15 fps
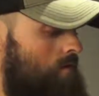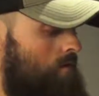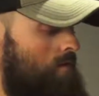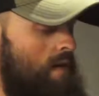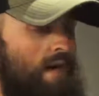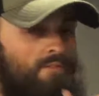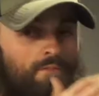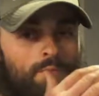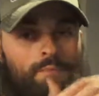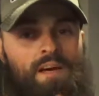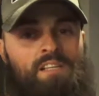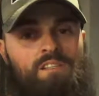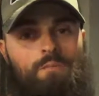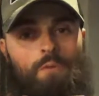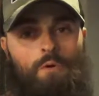have the
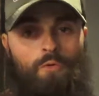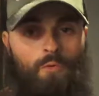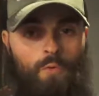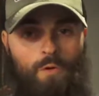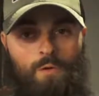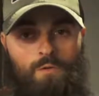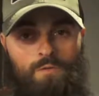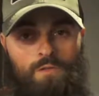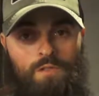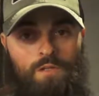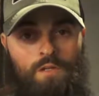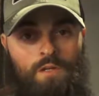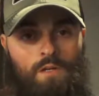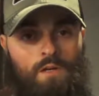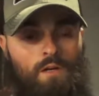best of both worlds.
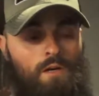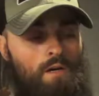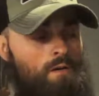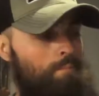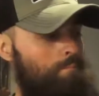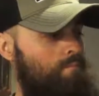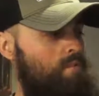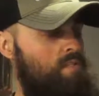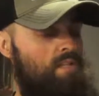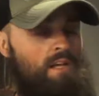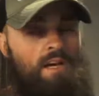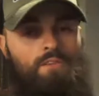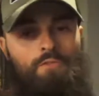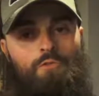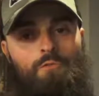It's
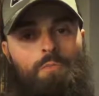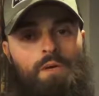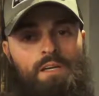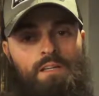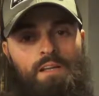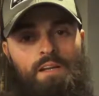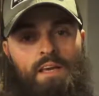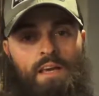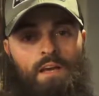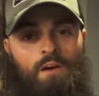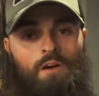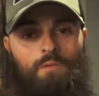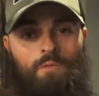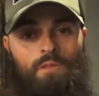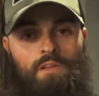not too big that I can't
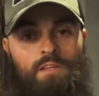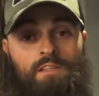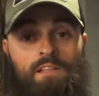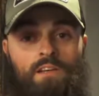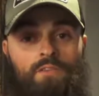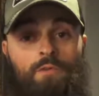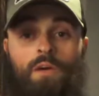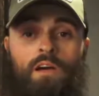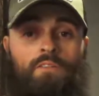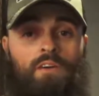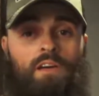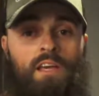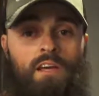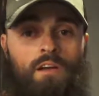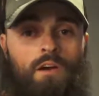hunt with it, it's not too heavy I
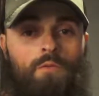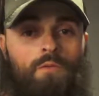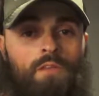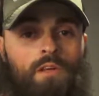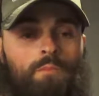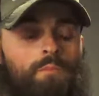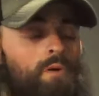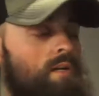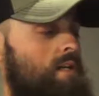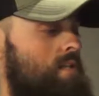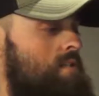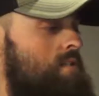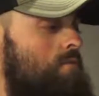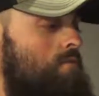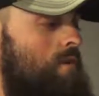can't hunt with it, but
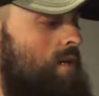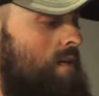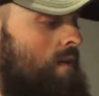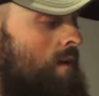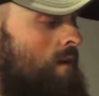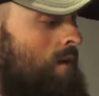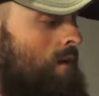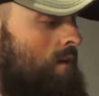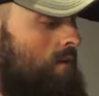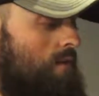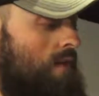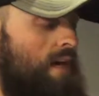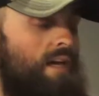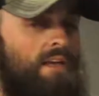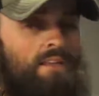it's the right
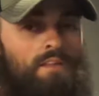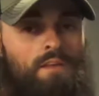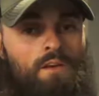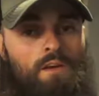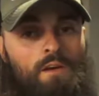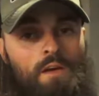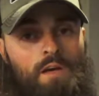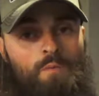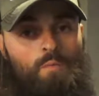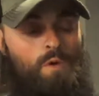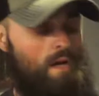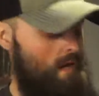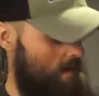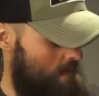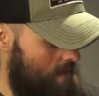length and
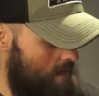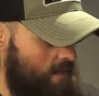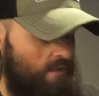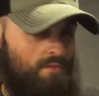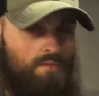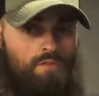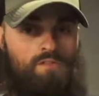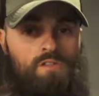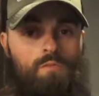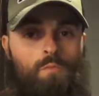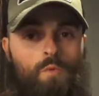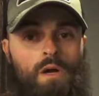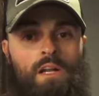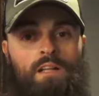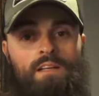weight, and I can throw some
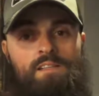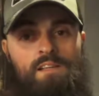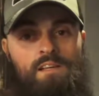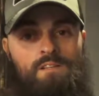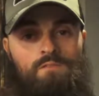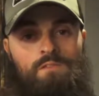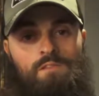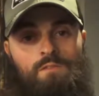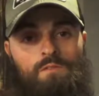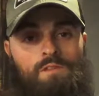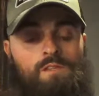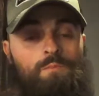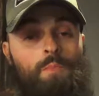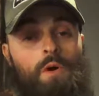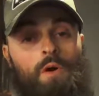weighted accessories on
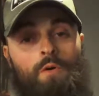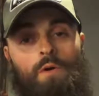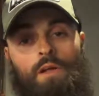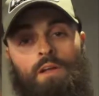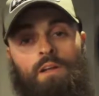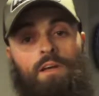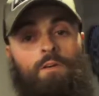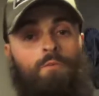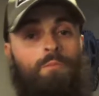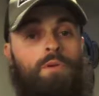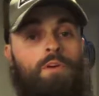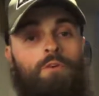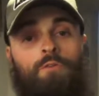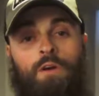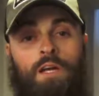this bow and it'll be
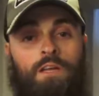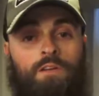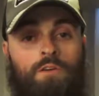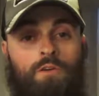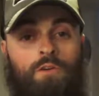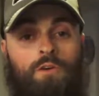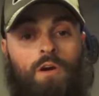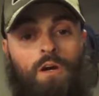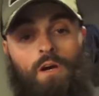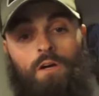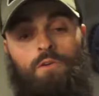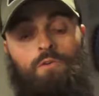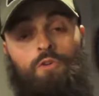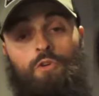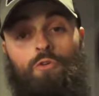a great
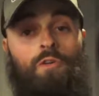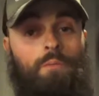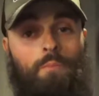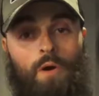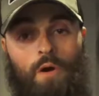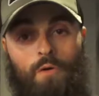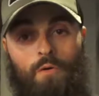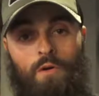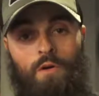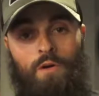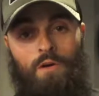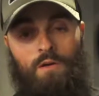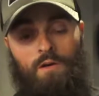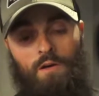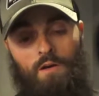shooting bow
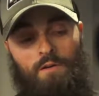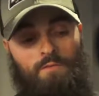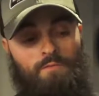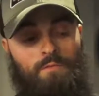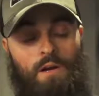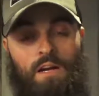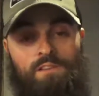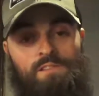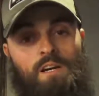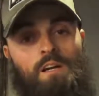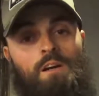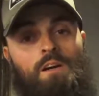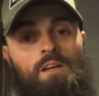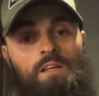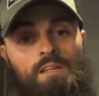for outside
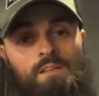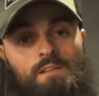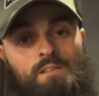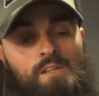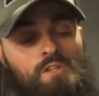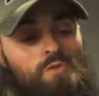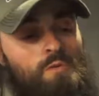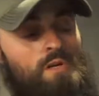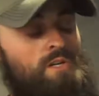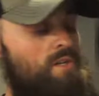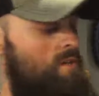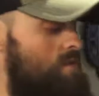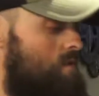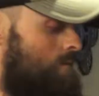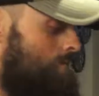of hunting
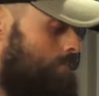situations.